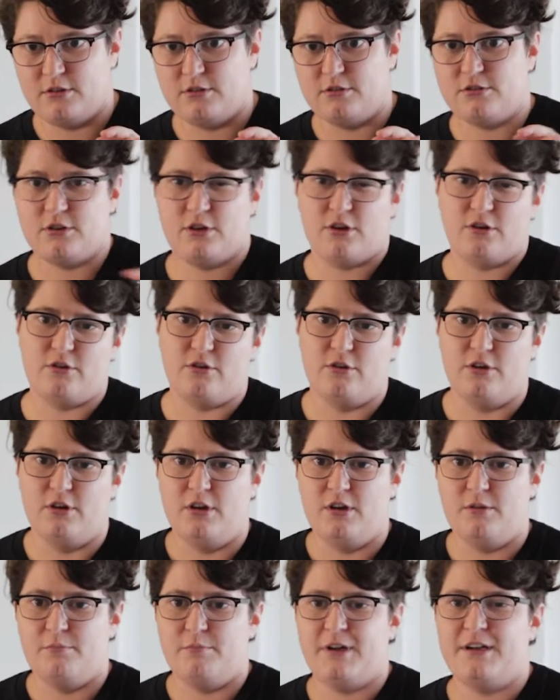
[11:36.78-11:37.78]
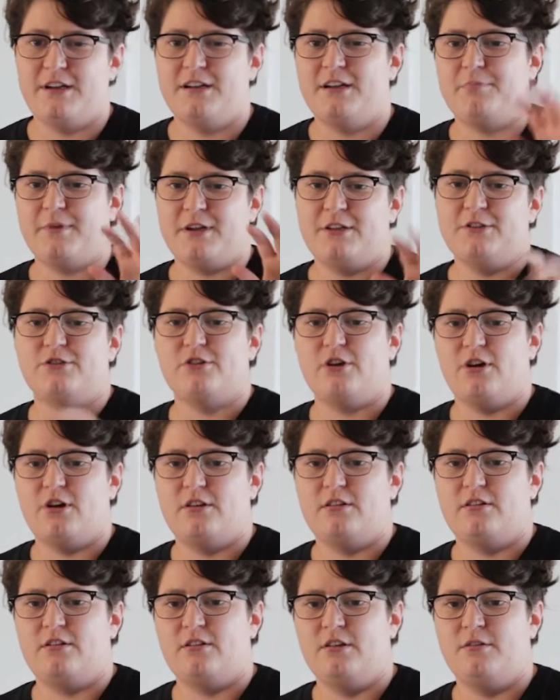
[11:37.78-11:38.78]
So, but it depends
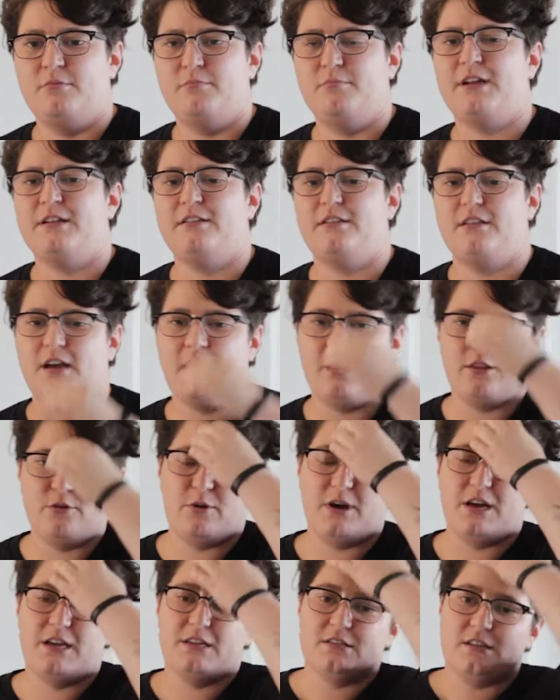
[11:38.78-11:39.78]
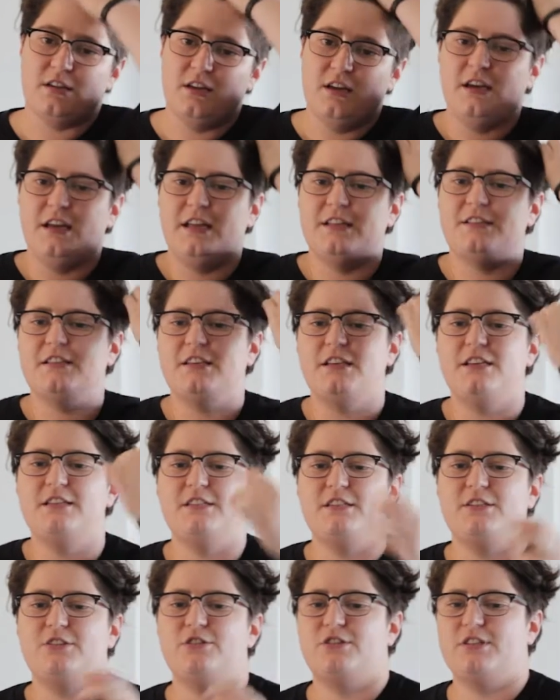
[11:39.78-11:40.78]
on, but otherwise it's
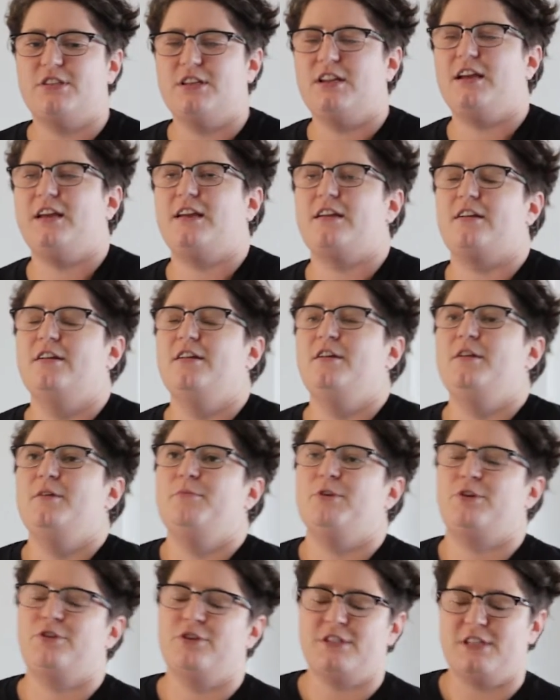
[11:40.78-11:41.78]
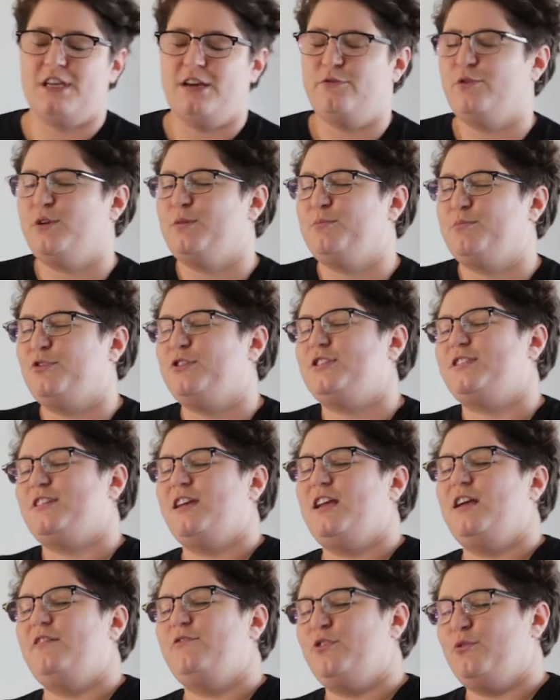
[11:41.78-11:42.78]
easy to see, like, because everyone puts
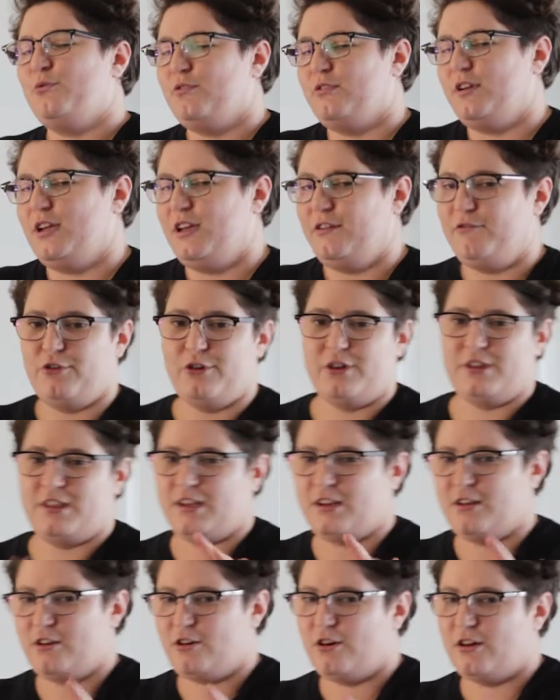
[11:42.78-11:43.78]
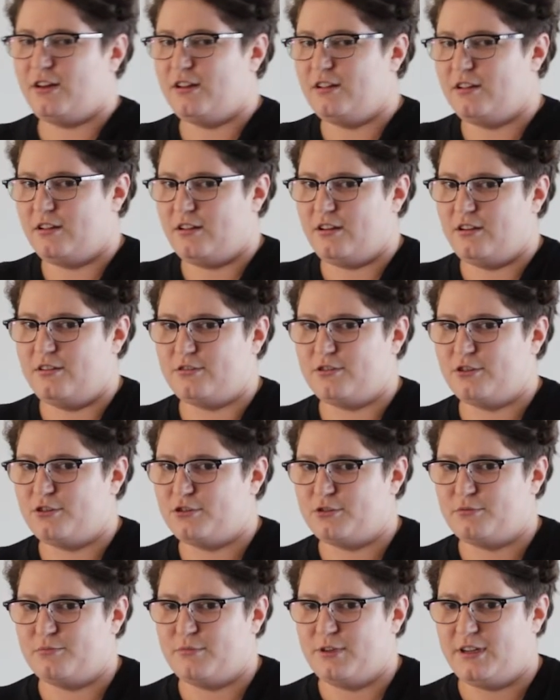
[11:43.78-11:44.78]
everything on
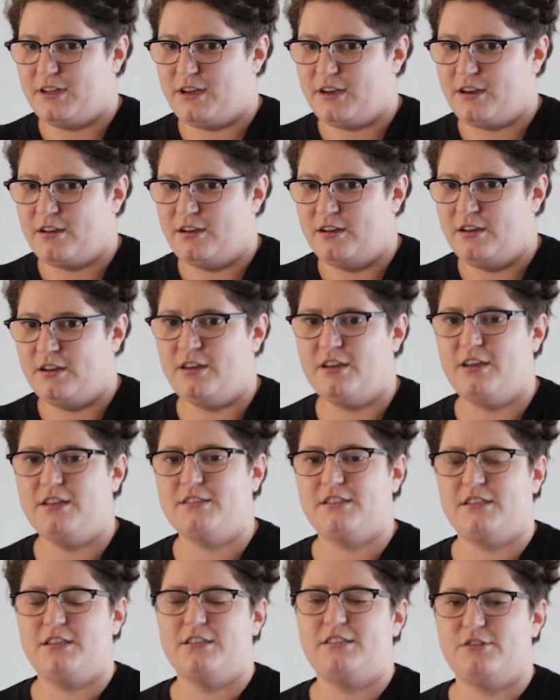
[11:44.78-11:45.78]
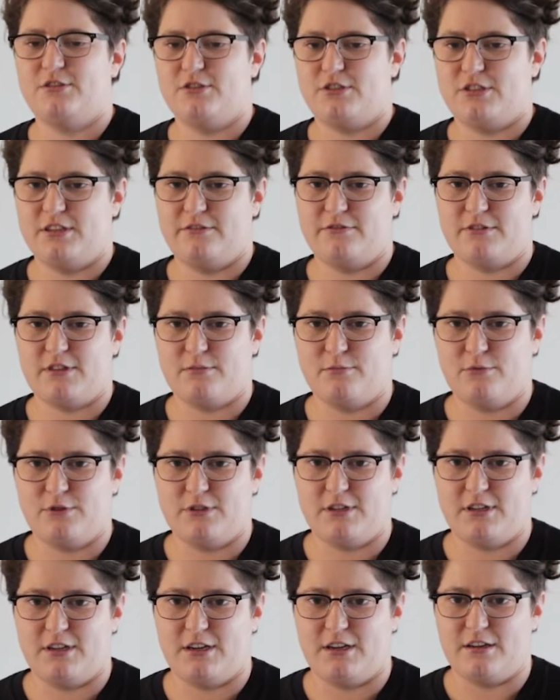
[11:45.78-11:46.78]
social media, it's easy to see if
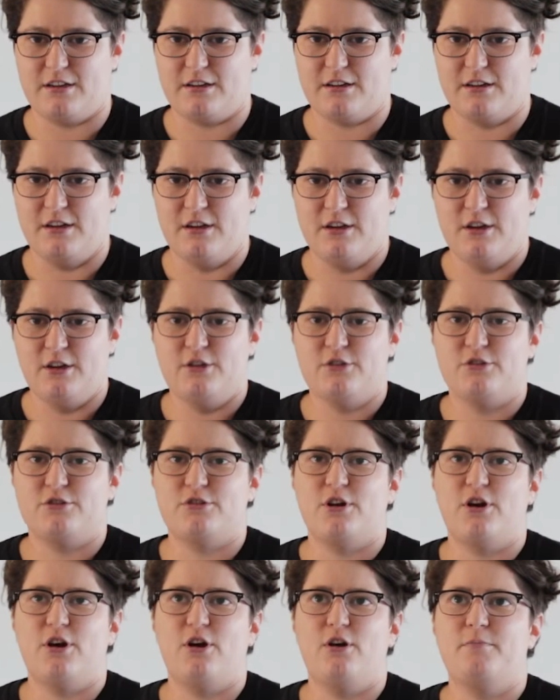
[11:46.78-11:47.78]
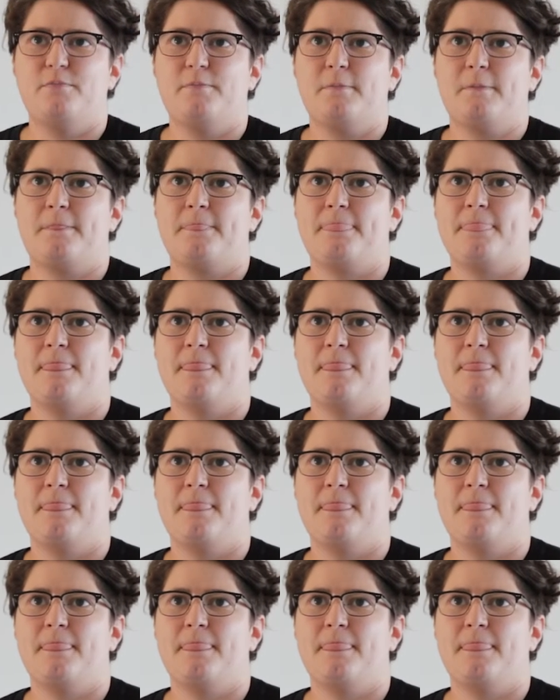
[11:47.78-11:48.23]
someone's lying. So